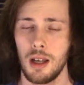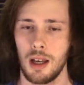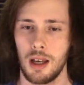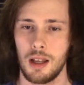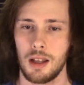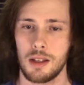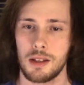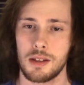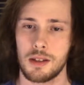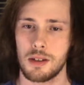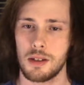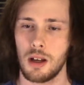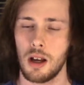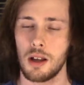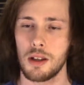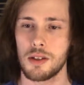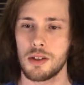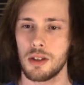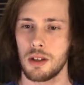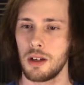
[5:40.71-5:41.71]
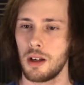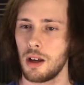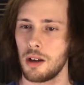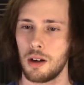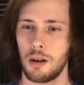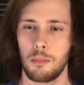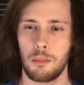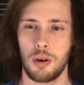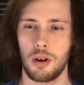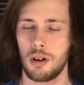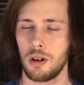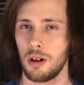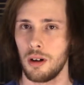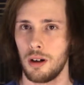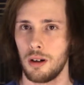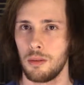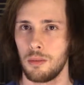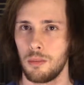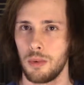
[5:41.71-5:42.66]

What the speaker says: and it's honestly not on par